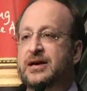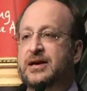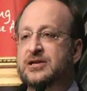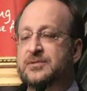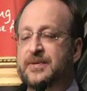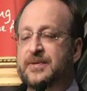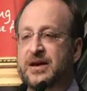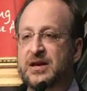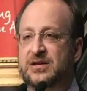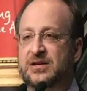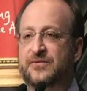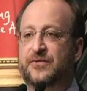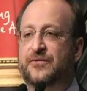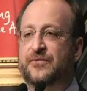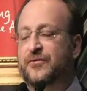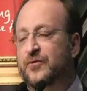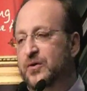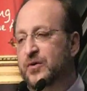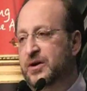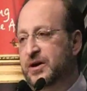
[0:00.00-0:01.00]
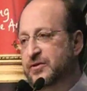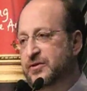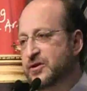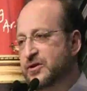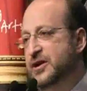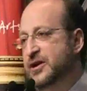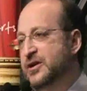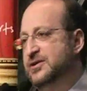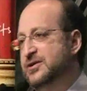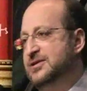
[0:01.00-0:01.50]
is because for
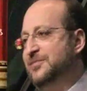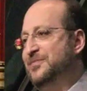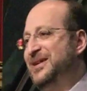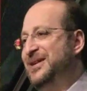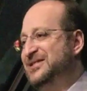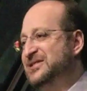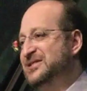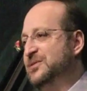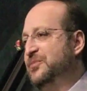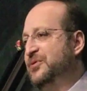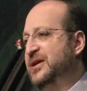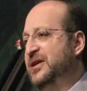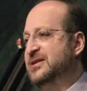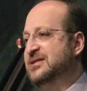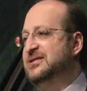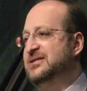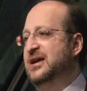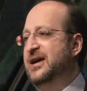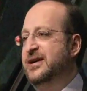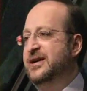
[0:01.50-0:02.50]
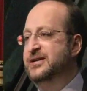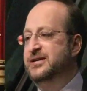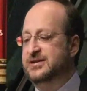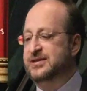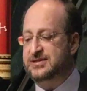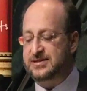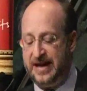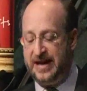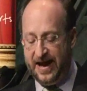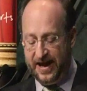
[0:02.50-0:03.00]
400 years, our best and brightest
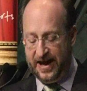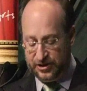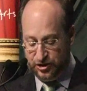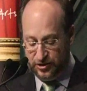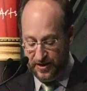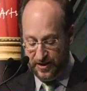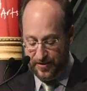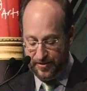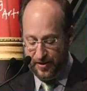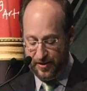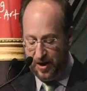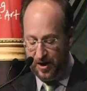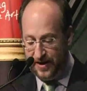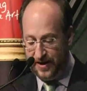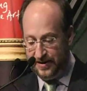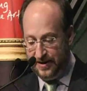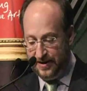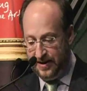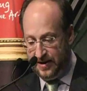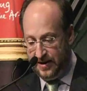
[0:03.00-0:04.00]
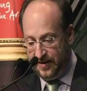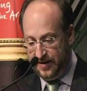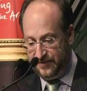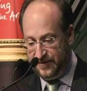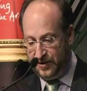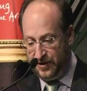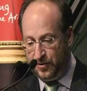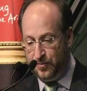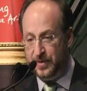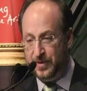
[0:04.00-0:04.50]
scientists actually thought
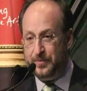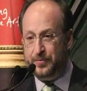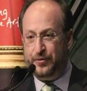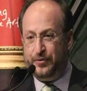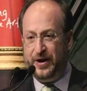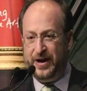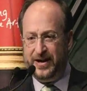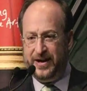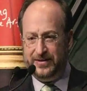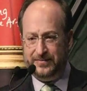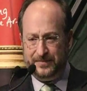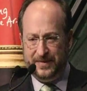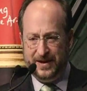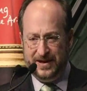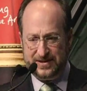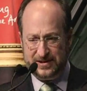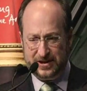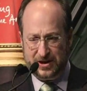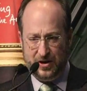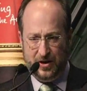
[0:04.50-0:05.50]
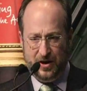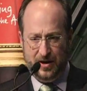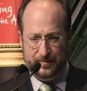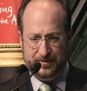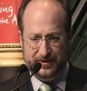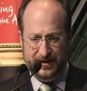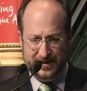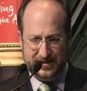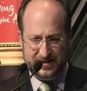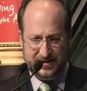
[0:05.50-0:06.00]
of the human brain as a
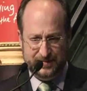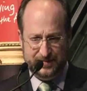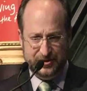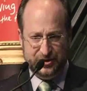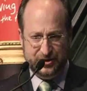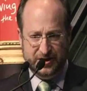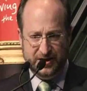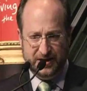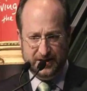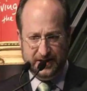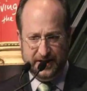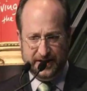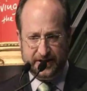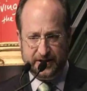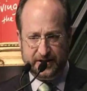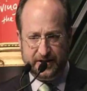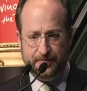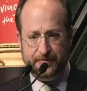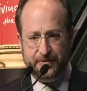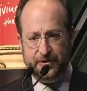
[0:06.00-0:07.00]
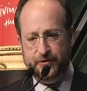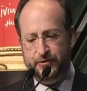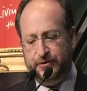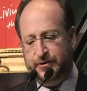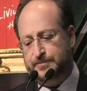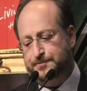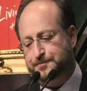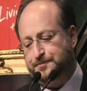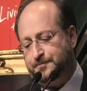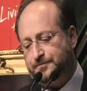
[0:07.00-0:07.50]
complex machine, like a
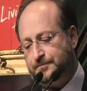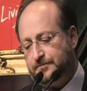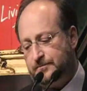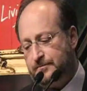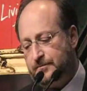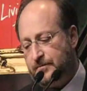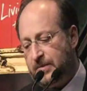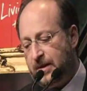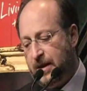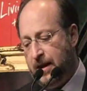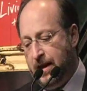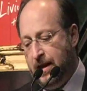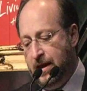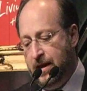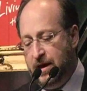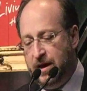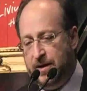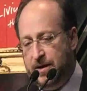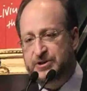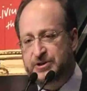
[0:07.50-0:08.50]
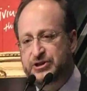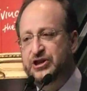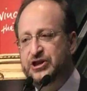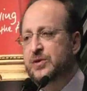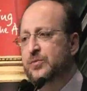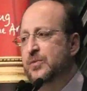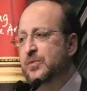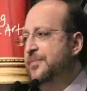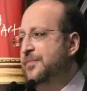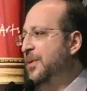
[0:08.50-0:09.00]
computer. A
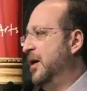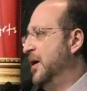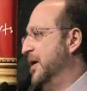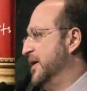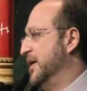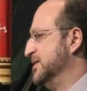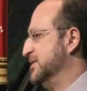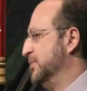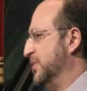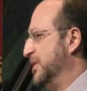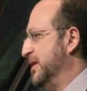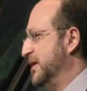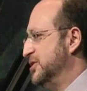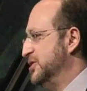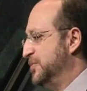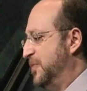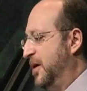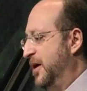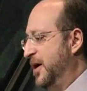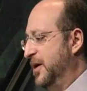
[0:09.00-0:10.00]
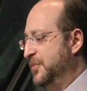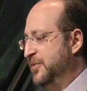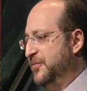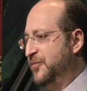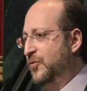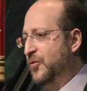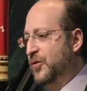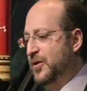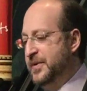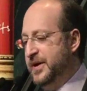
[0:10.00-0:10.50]
machine with parts, with each part
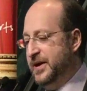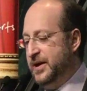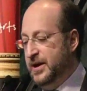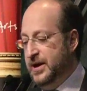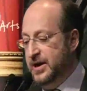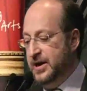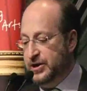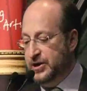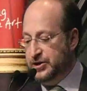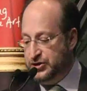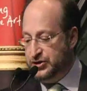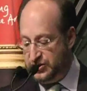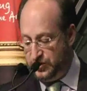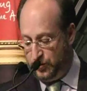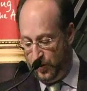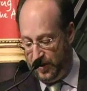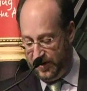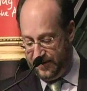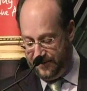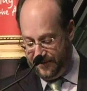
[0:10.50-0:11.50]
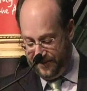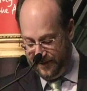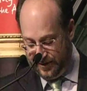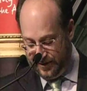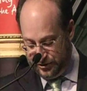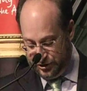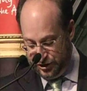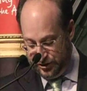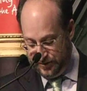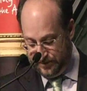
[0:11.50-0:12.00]
performing just one
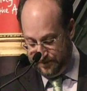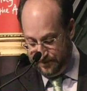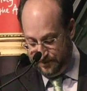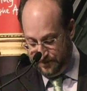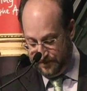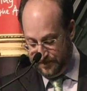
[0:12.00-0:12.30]
function.